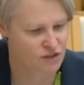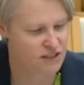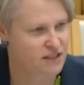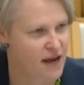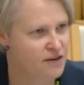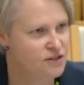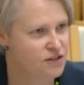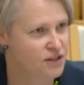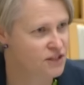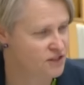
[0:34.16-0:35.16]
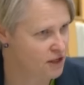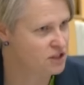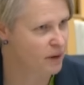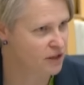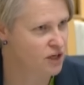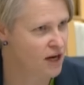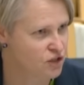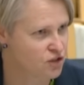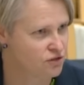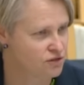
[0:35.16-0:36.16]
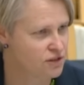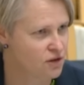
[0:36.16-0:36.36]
standards and I guess the expectations